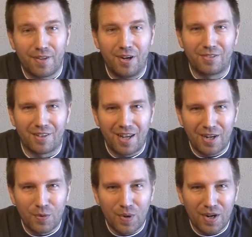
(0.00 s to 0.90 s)
There's a
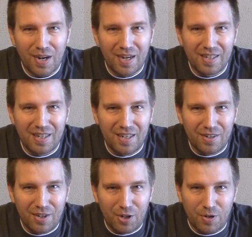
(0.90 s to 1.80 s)
lot going on
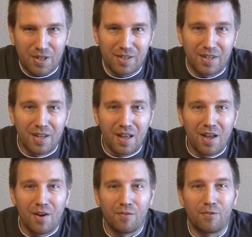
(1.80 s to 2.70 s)
in Agricola,
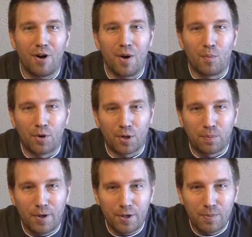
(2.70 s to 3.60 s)
from worker
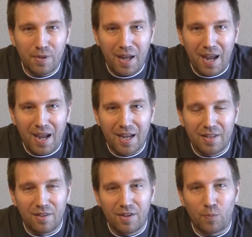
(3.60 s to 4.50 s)
placement
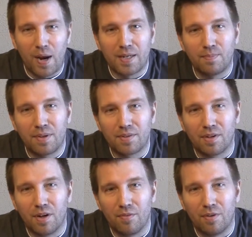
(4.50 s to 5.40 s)
and the
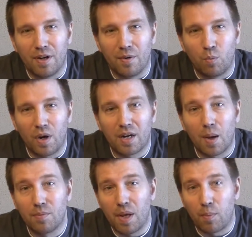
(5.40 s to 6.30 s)
randomness of uh, what
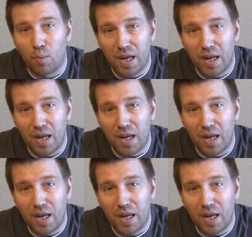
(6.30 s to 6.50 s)
comes up